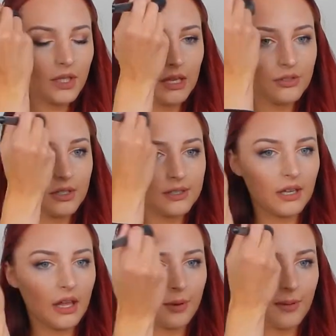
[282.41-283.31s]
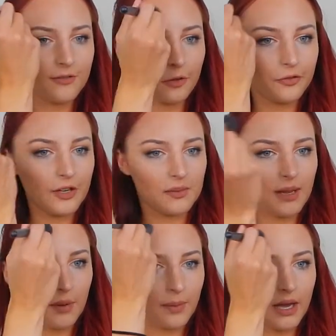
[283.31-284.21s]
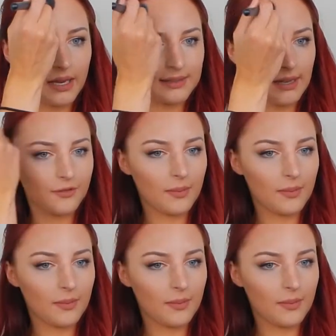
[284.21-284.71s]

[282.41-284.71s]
As you can tell, I put my full face makeup on except